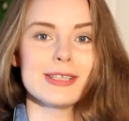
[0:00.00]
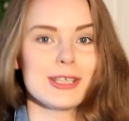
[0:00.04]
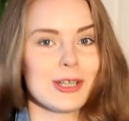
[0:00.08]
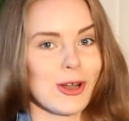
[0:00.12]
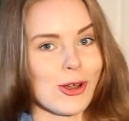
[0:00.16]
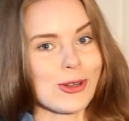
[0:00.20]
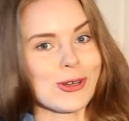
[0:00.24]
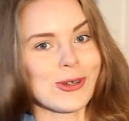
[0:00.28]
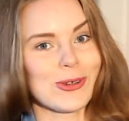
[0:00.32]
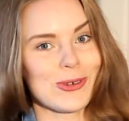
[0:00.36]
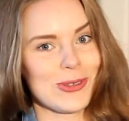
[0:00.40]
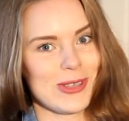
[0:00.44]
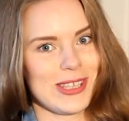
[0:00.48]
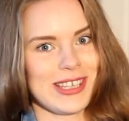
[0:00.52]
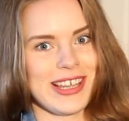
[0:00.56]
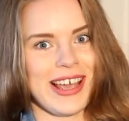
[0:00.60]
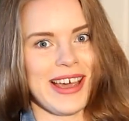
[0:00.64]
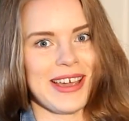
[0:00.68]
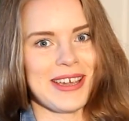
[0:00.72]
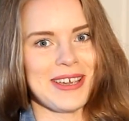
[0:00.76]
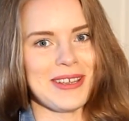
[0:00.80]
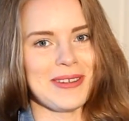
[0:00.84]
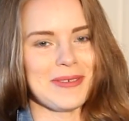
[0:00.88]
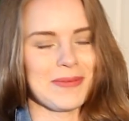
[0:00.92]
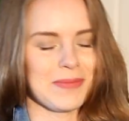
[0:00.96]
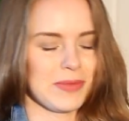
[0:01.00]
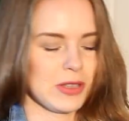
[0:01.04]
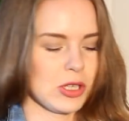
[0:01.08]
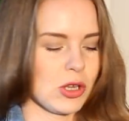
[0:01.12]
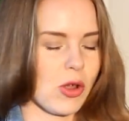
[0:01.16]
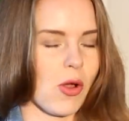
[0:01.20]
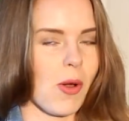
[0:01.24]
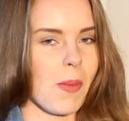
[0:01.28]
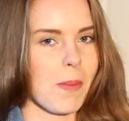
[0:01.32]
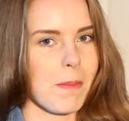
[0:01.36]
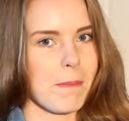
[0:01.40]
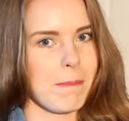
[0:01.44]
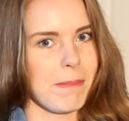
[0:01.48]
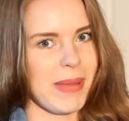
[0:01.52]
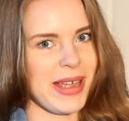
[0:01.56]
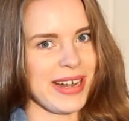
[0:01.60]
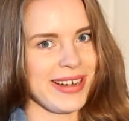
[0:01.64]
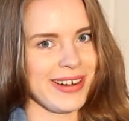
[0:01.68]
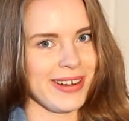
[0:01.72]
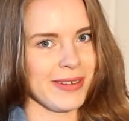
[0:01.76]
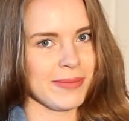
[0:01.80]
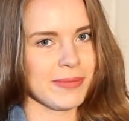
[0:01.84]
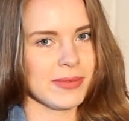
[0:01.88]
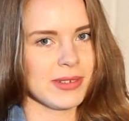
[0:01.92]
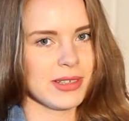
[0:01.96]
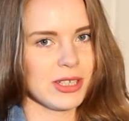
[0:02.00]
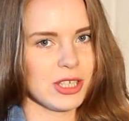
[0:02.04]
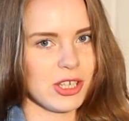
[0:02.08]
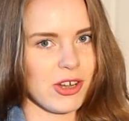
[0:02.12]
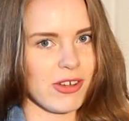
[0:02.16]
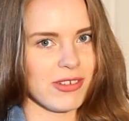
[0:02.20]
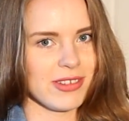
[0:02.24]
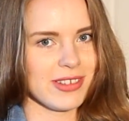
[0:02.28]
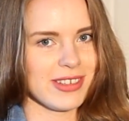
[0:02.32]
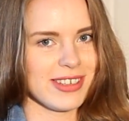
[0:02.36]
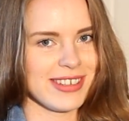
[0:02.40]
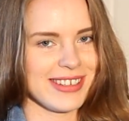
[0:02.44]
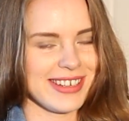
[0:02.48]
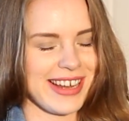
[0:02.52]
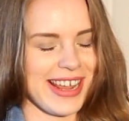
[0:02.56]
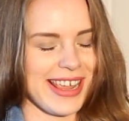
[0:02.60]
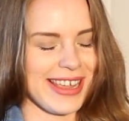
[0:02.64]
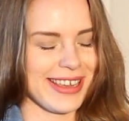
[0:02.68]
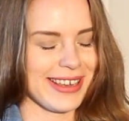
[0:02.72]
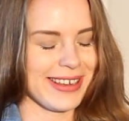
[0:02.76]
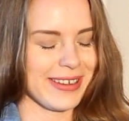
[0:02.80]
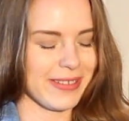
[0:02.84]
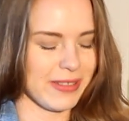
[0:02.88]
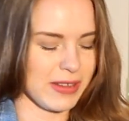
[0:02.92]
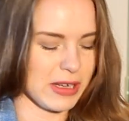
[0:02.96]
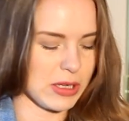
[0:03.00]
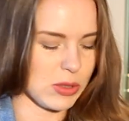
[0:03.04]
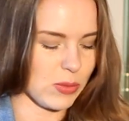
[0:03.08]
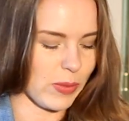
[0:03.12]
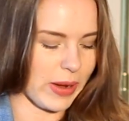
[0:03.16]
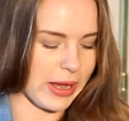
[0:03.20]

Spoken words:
Not a good sign, so better don't take this